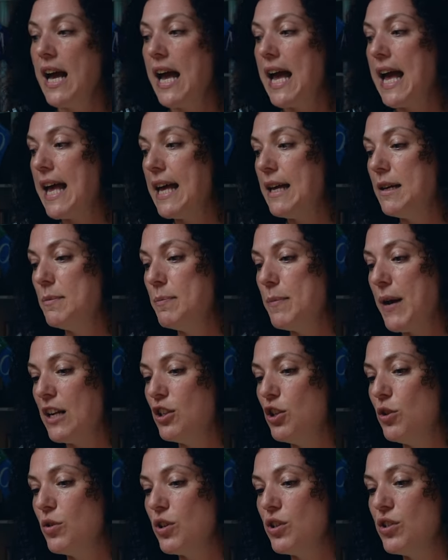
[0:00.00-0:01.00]
um,
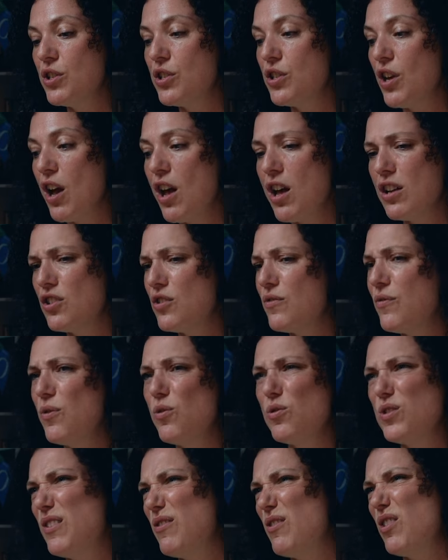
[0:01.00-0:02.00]
and you can search
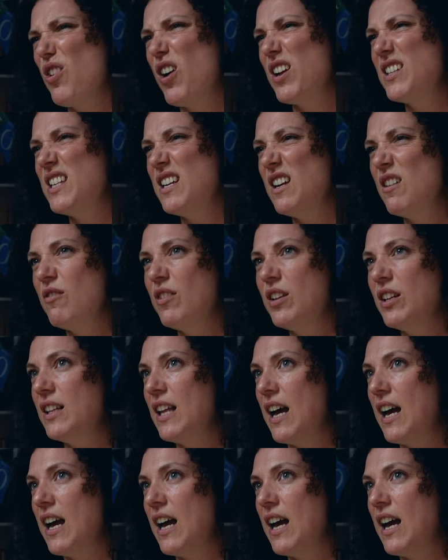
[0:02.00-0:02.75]
for different criteria.